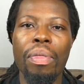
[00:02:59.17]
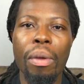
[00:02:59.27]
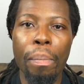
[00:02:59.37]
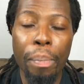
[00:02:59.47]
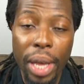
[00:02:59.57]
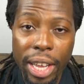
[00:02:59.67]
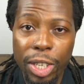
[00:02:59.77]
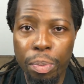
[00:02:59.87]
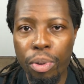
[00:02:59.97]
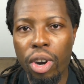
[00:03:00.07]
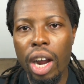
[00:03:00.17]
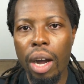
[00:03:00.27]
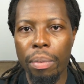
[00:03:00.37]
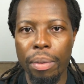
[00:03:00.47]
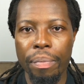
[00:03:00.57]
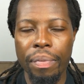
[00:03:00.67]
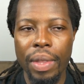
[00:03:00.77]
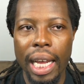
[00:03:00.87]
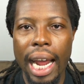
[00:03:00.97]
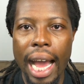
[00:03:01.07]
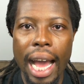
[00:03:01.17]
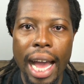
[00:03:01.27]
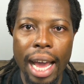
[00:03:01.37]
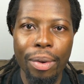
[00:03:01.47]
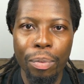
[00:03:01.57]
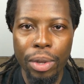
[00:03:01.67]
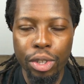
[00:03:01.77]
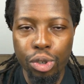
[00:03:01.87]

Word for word: the biggest problem that I had with